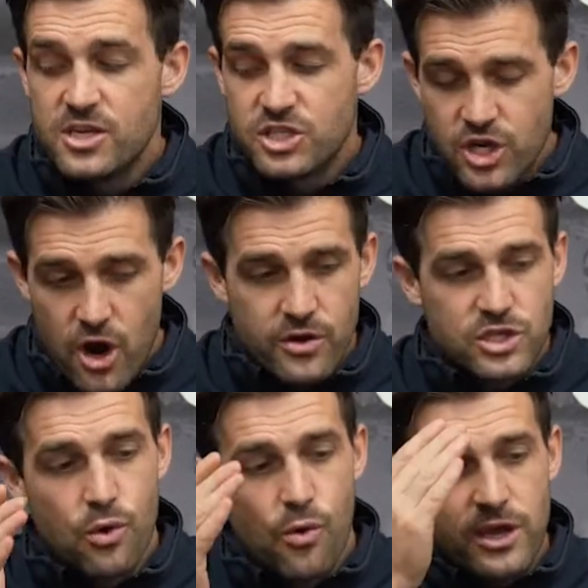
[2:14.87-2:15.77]
So,
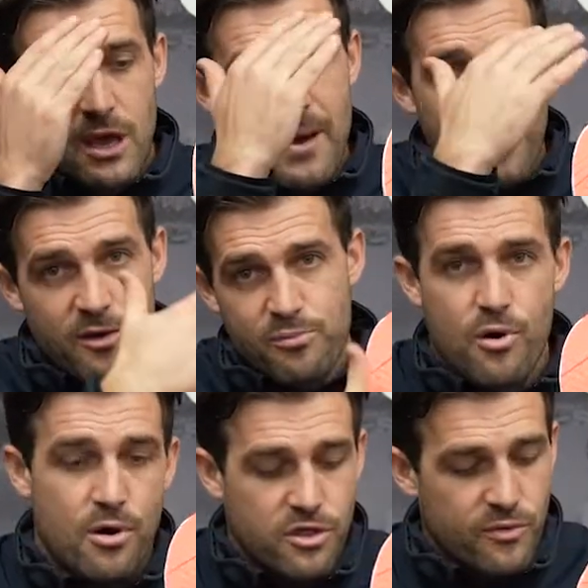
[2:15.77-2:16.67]
talking about the
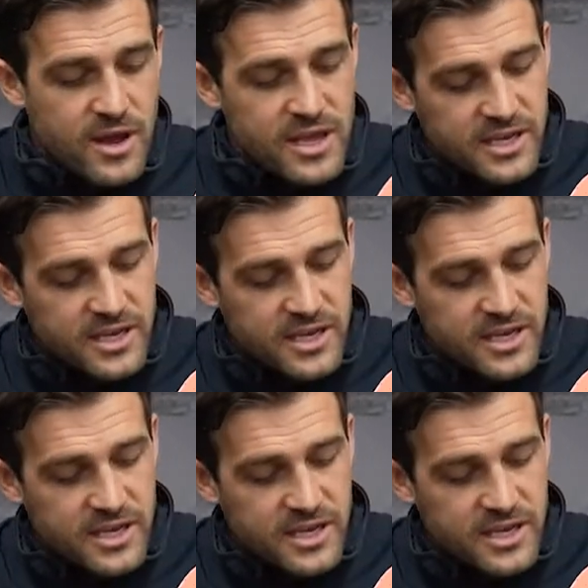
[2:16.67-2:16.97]
Pro 3,